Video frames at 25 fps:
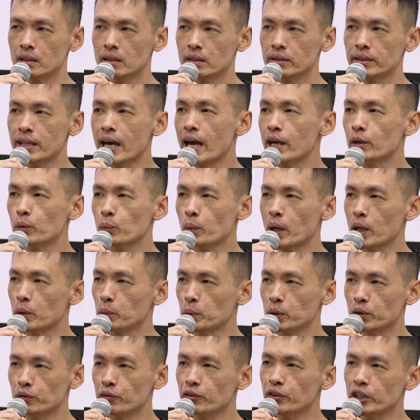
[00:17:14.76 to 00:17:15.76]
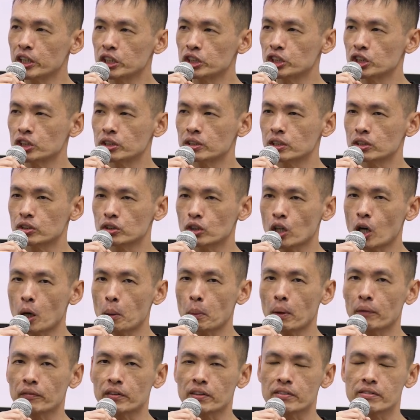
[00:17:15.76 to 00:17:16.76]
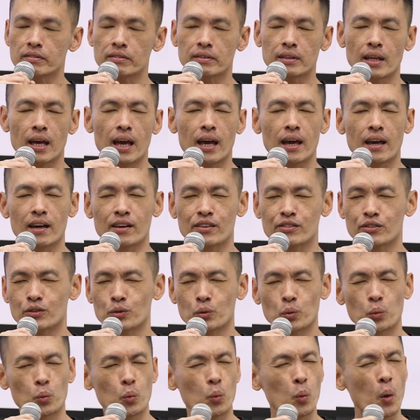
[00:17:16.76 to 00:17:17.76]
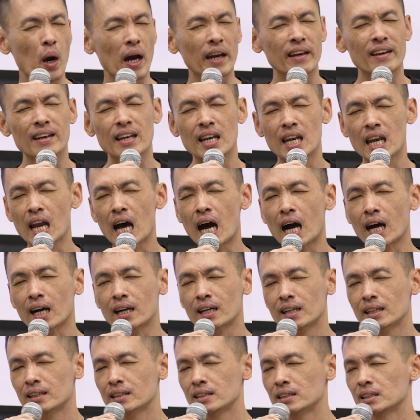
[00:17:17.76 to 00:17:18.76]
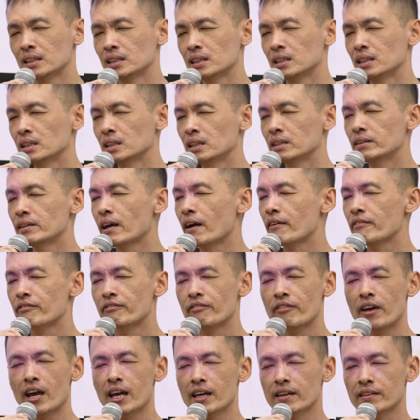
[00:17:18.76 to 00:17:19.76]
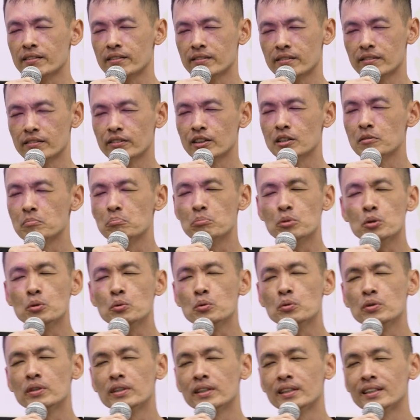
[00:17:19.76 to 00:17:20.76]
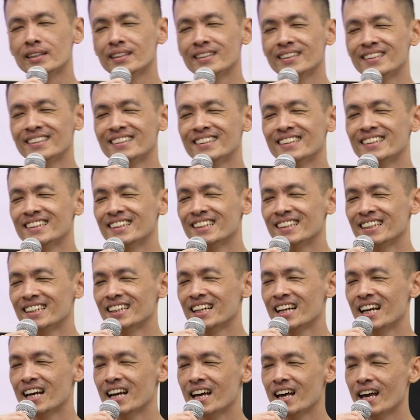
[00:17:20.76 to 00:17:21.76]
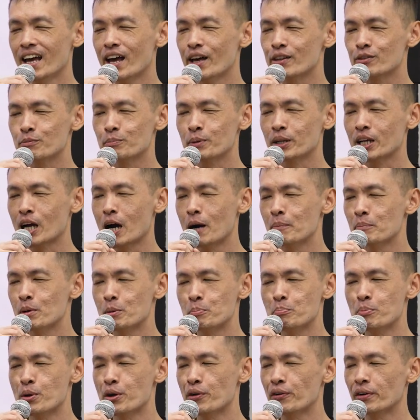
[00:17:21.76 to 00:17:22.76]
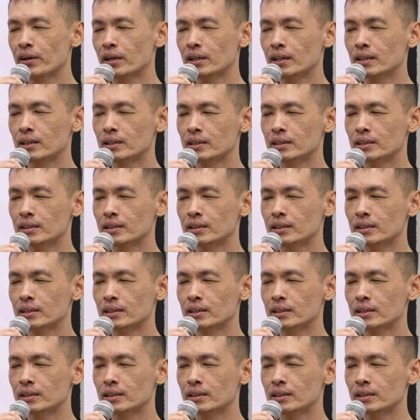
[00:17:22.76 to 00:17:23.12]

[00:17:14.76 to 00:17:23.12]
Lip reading: Then when we reach the top of the stairs, what luck. That face, the moon, has become a mirror.